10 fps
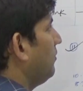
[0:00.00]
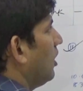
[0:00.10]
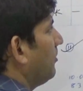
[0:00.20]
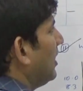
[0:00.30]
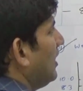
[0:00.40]

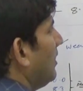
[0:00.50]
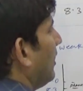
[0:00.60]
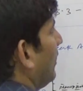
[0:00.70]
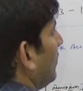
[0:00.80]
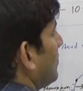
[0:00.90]
Phenolphthalein,
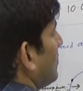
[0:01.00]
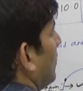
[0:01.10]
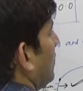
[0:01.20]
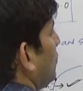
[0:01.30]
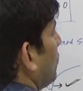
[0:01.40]

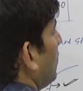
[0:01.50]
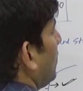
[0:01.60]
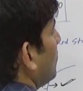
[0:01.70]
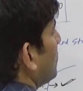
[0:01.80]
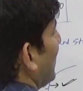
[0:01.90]
it do
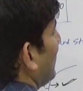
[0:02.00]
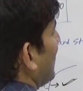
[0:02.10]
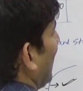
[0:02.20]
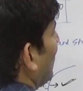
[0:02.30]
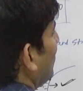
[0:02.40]
not gives
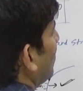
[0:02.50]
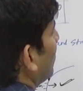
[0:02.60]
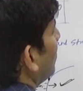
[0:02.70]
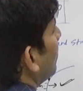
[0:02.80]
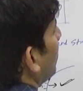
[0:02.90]
exactly the